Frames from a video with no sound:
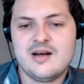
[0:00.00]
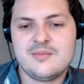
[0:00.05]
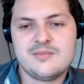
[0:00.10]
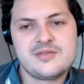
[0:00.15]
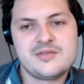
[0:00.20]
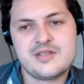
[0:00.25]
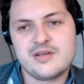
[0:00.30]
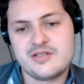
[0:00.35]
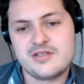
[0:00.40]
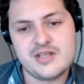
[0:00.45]

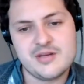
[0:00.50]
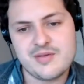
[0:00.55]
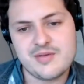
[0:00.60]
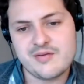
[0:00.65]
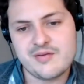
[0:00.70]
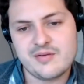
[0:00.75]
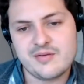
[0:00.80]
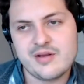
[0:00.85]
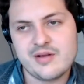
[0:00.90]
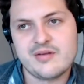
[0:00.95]
say
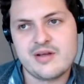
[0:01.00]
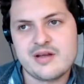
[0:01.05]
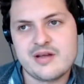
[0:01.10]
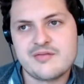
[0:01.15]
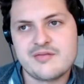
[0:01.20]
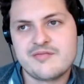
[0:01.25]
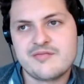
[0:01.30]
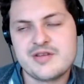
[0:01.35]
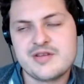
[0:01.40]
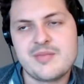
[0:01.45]
something
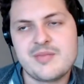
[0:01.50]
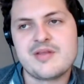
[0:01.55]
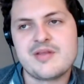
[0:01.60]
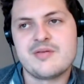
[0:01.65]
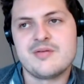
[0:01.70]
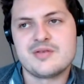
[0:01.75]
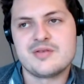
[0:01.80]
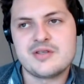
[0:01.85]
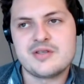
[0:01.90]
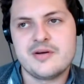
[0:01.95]

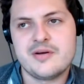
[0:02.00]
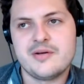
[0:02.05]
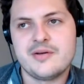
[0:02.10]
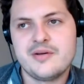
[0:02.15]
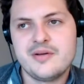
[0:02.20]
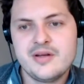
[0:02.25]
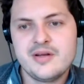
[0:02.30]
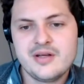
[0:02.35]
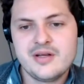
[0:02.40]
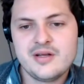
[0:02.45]
through Salt,